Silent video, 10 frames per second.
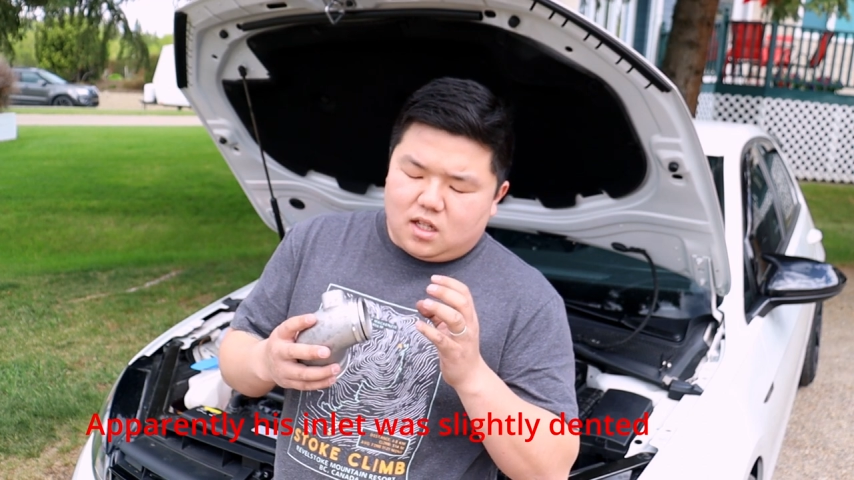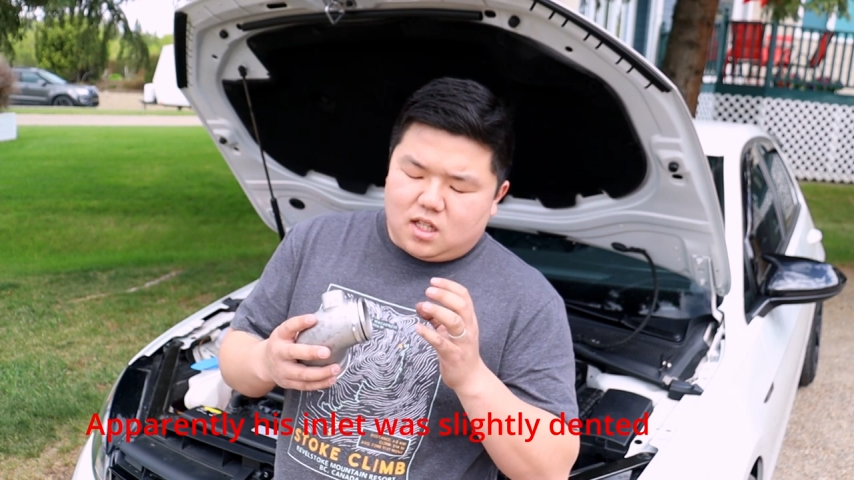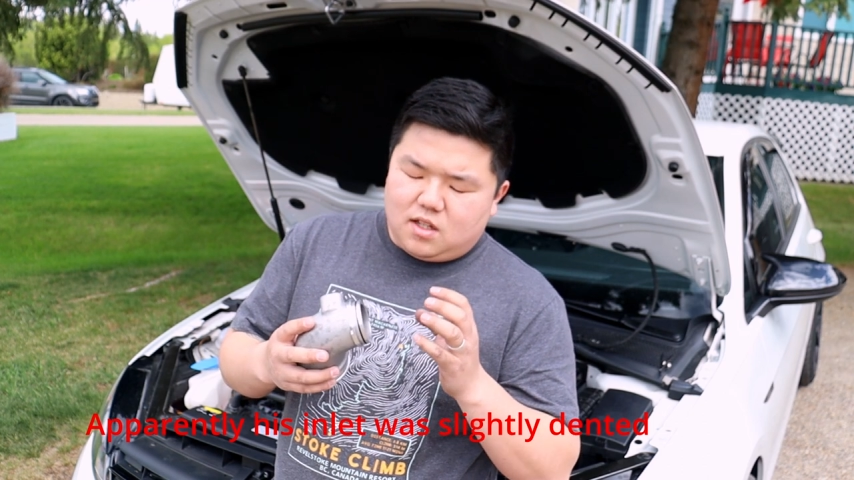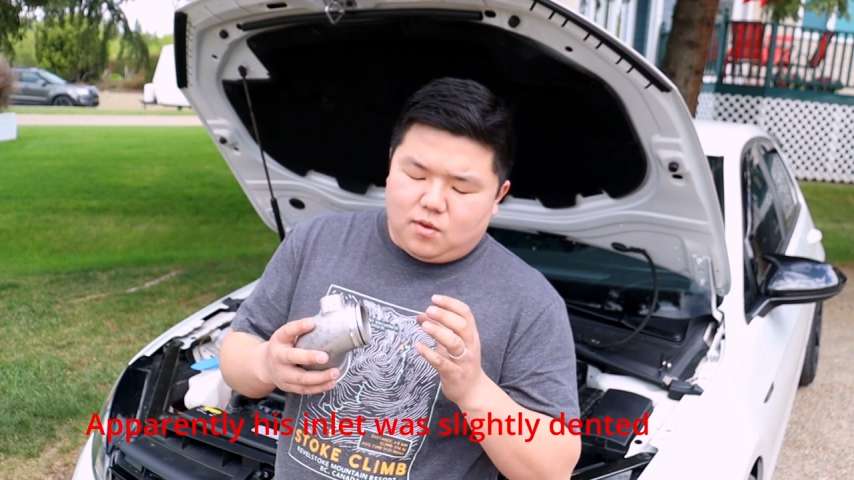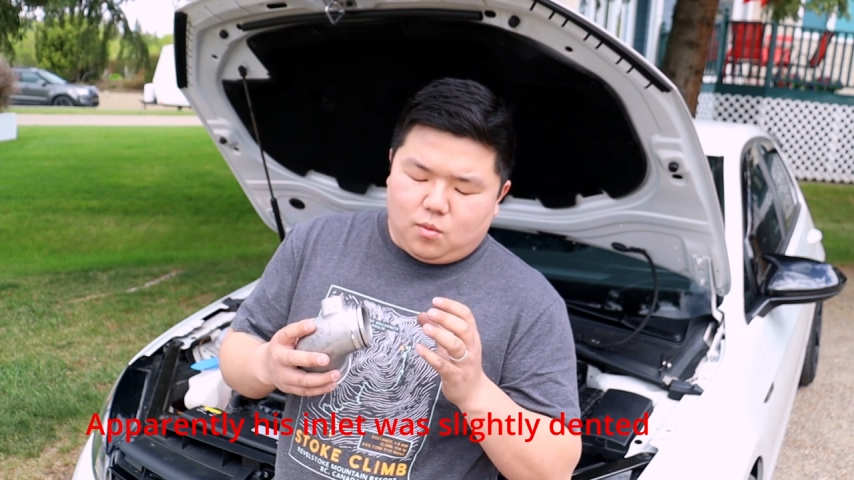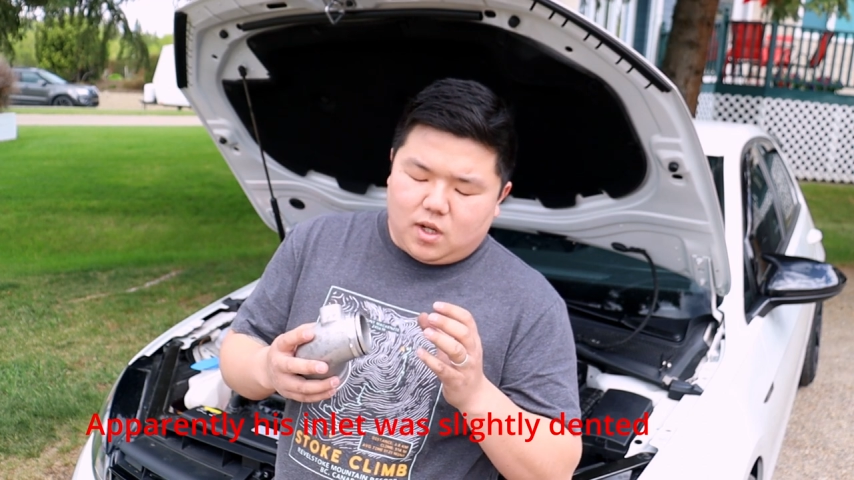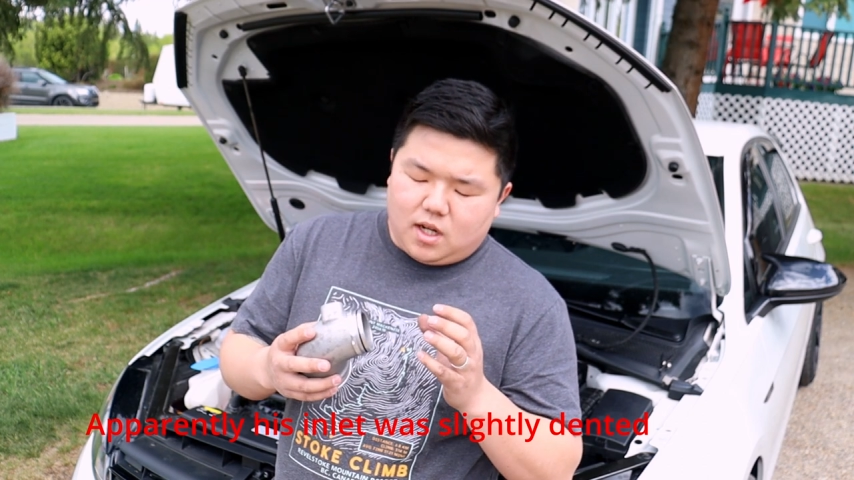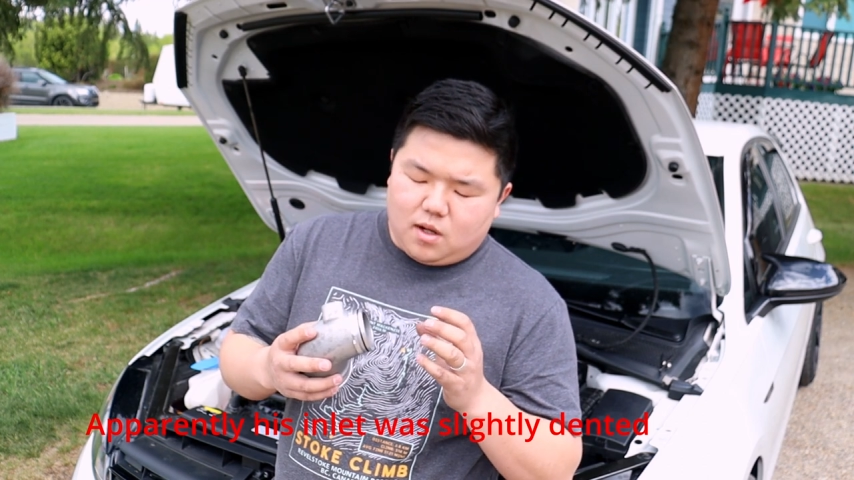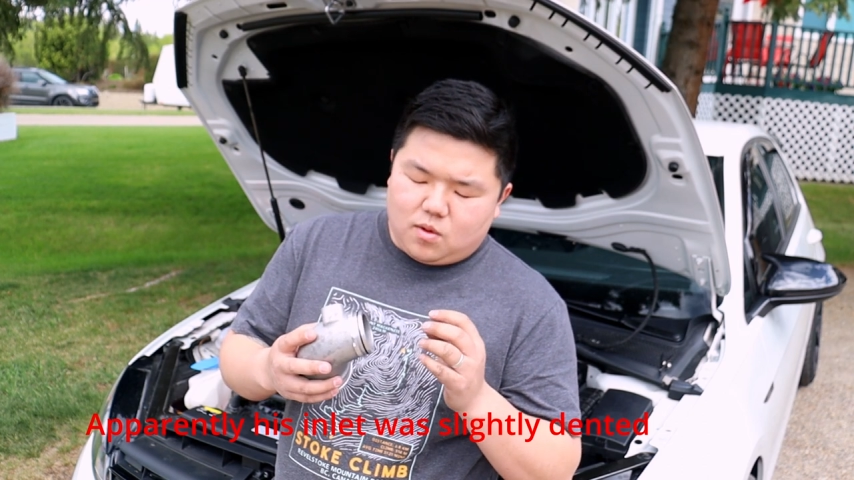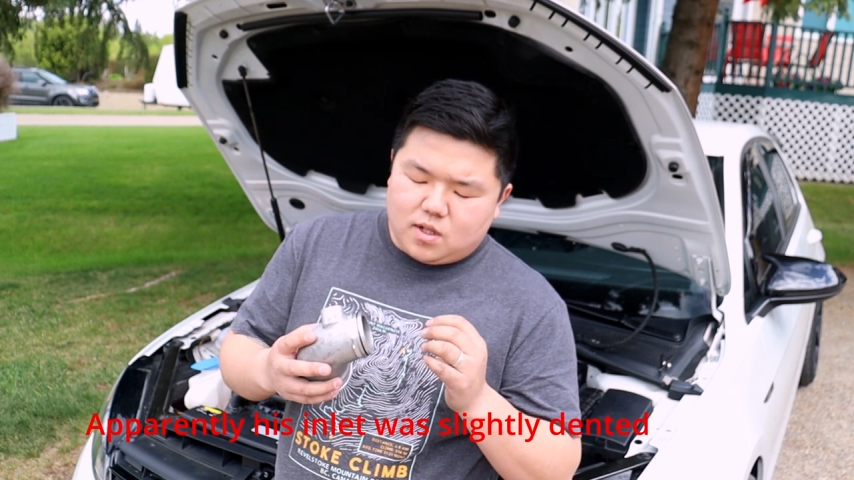even
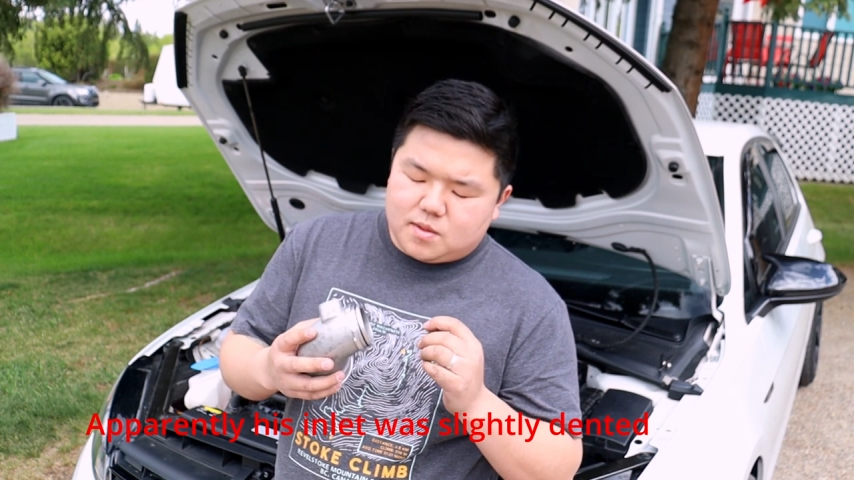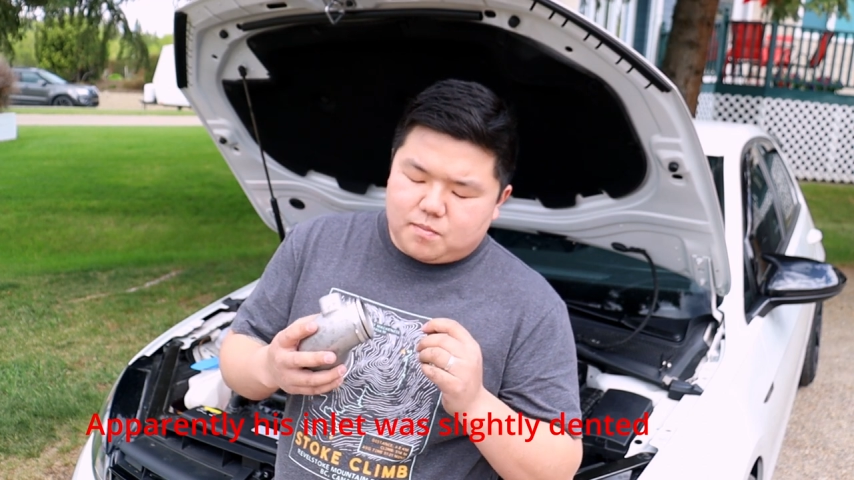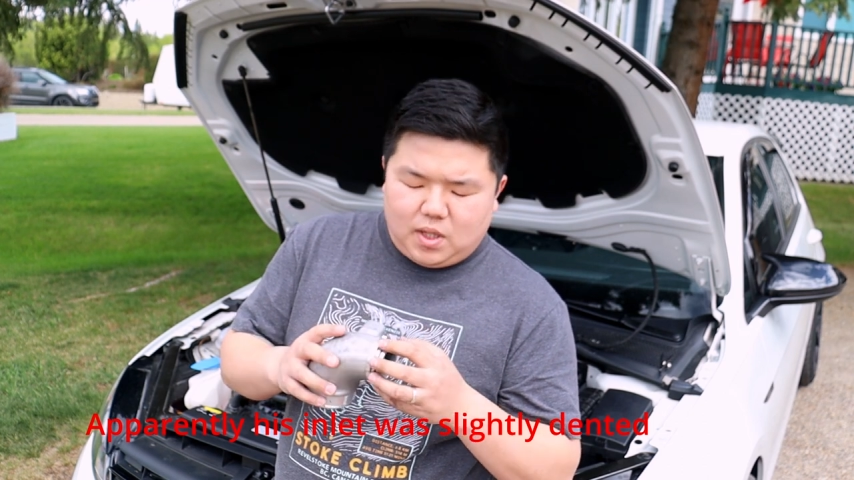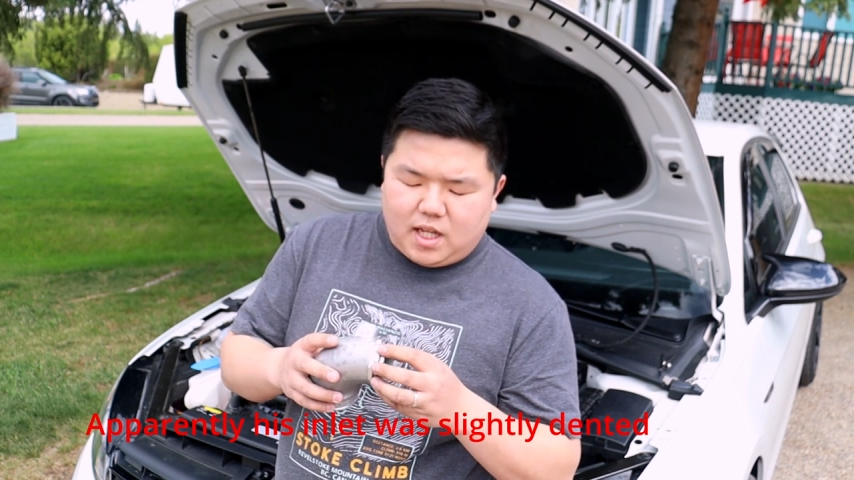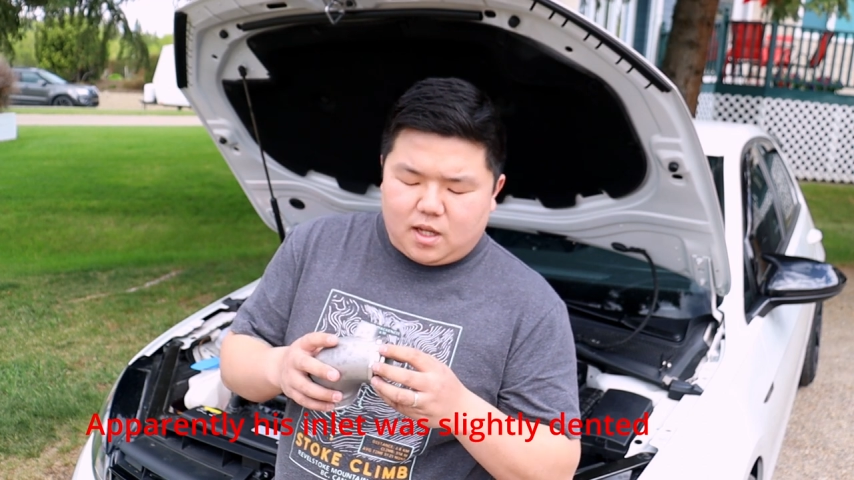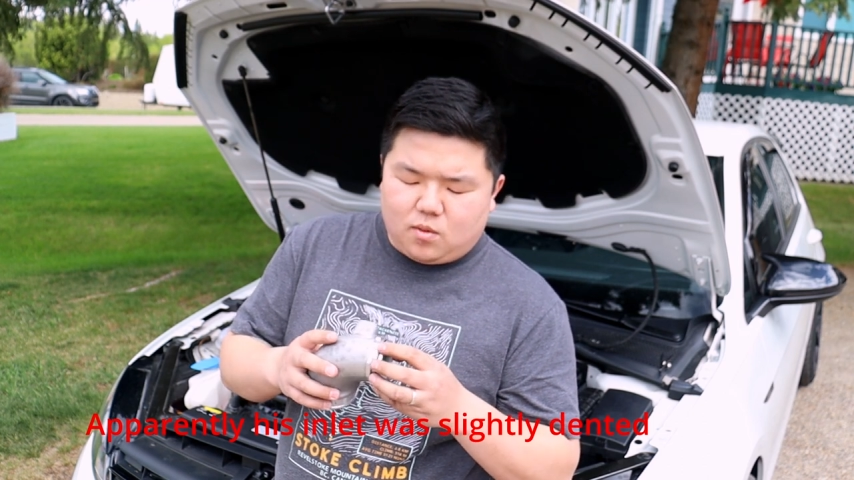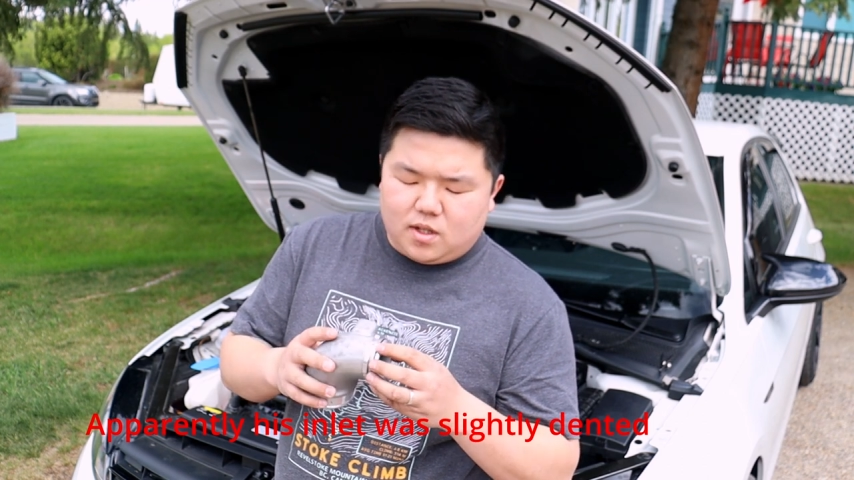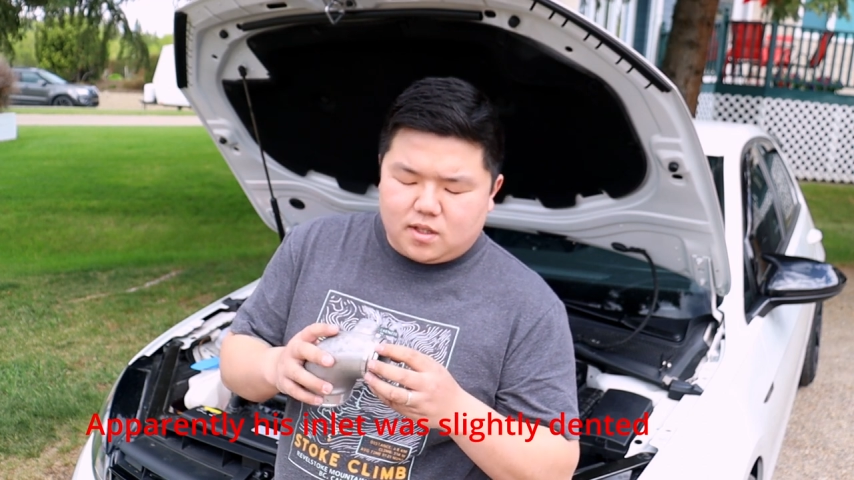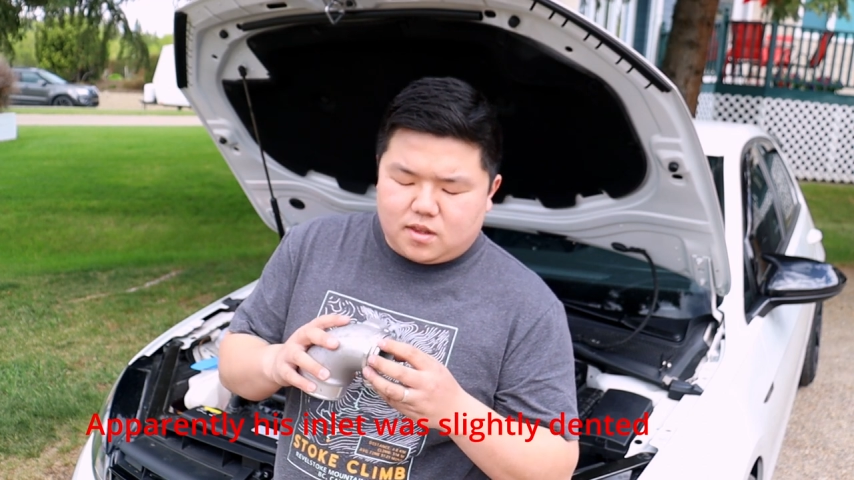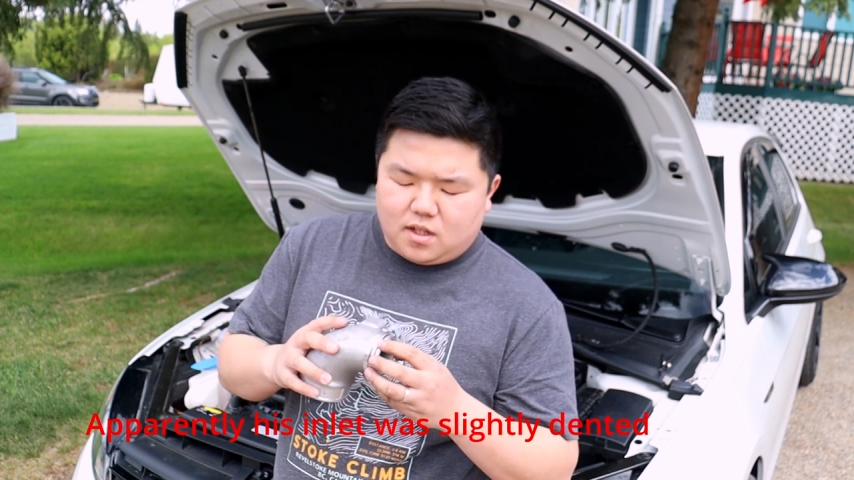when I was playing
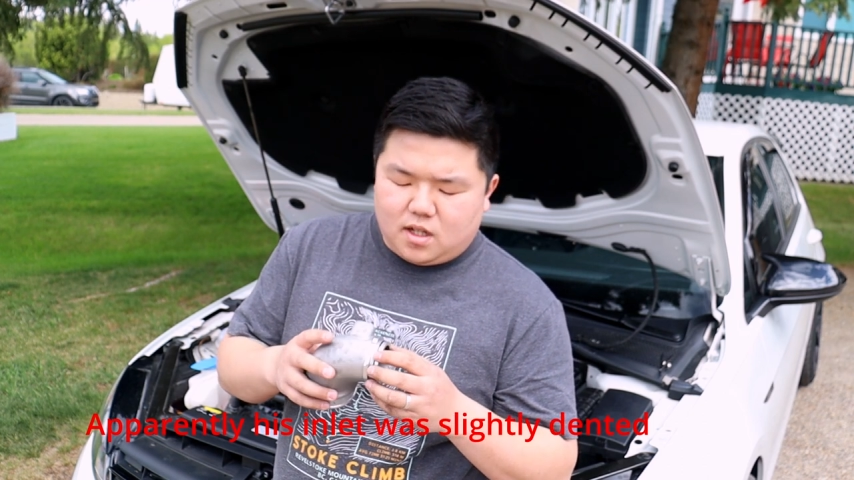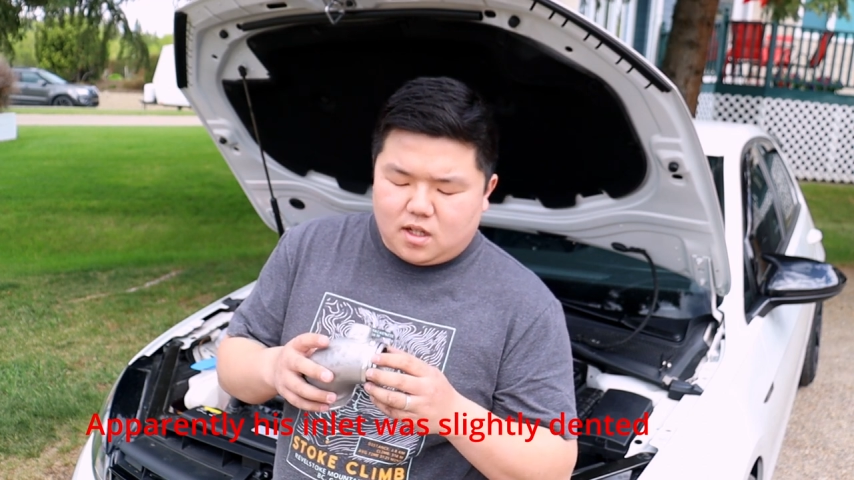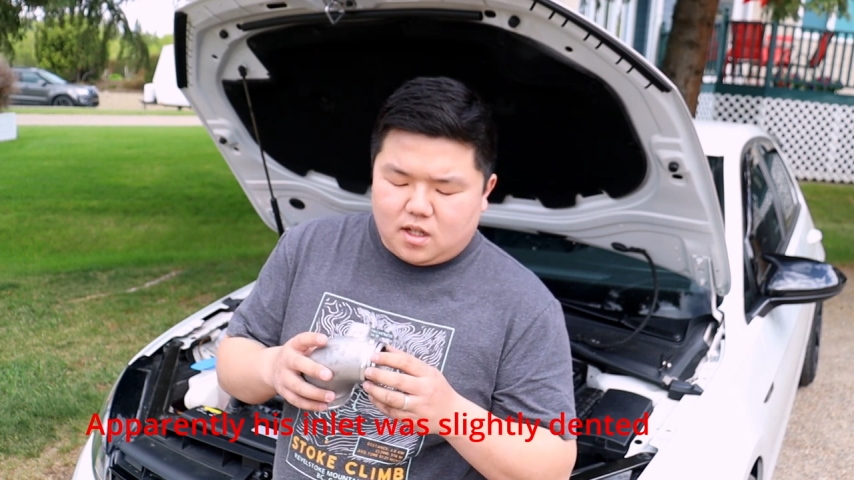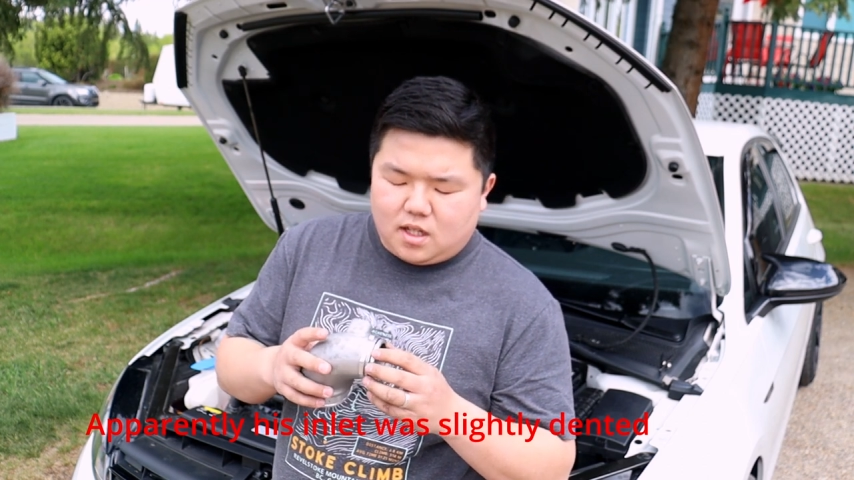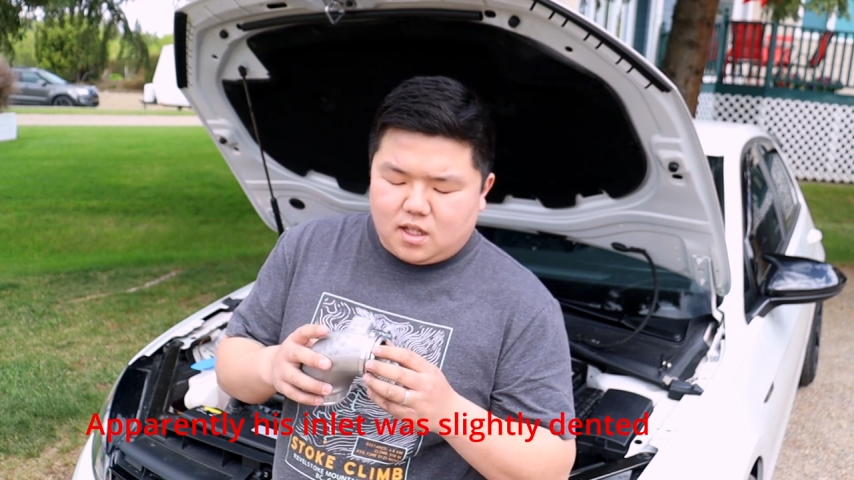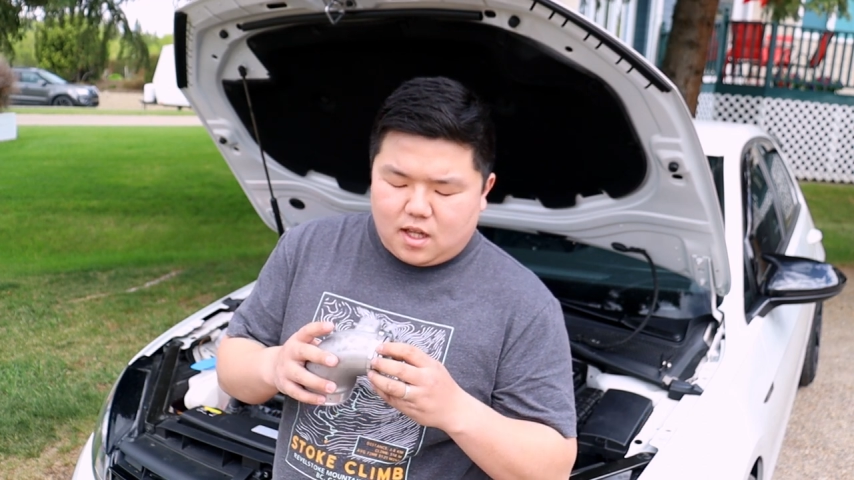with the